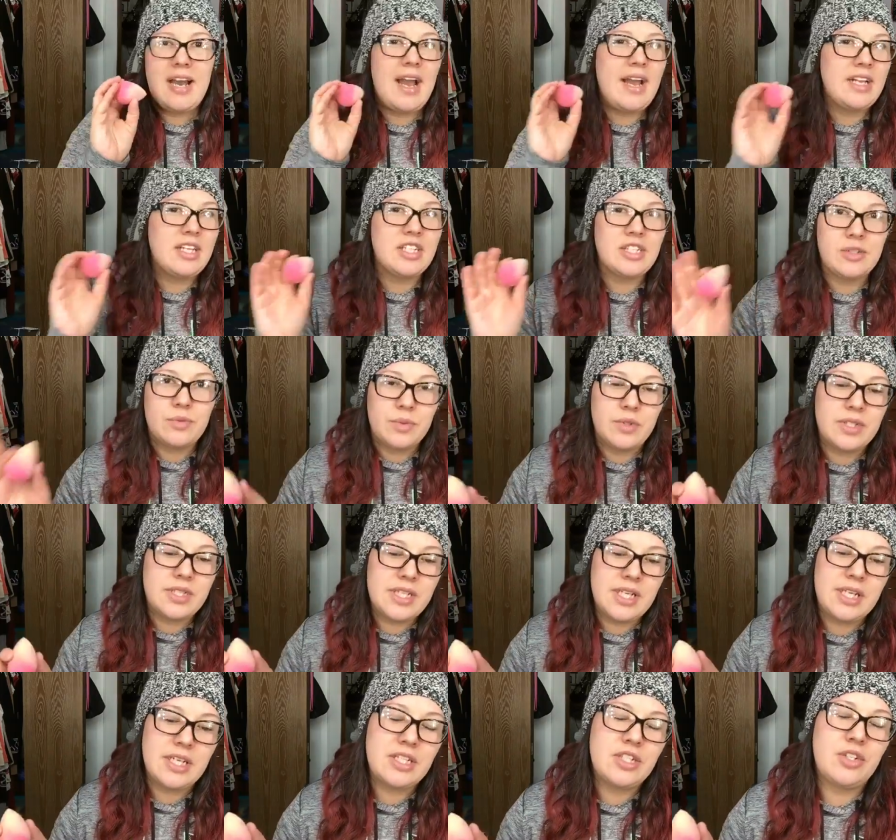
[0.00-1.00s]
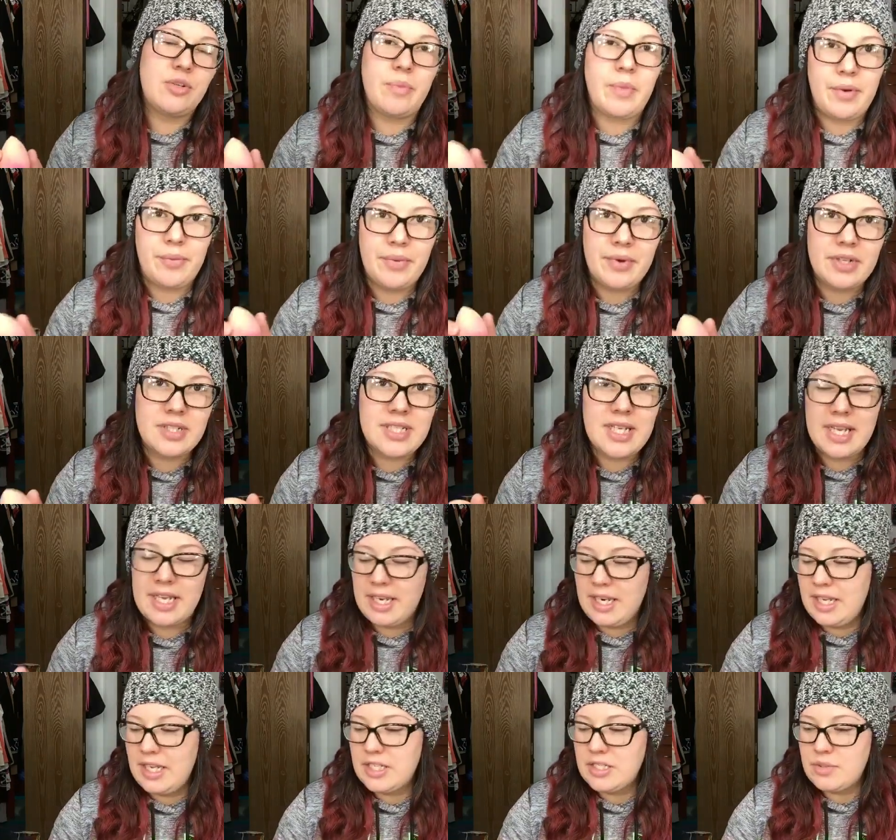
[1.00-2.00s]
I just will stick to my Real
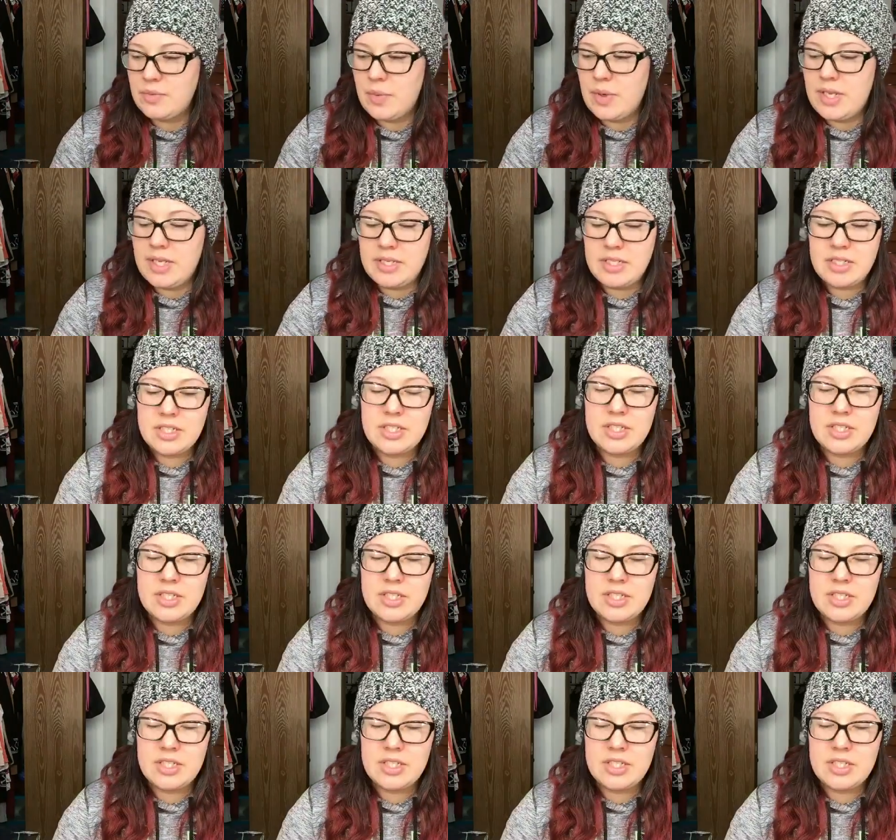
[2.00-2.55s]
Techniques one.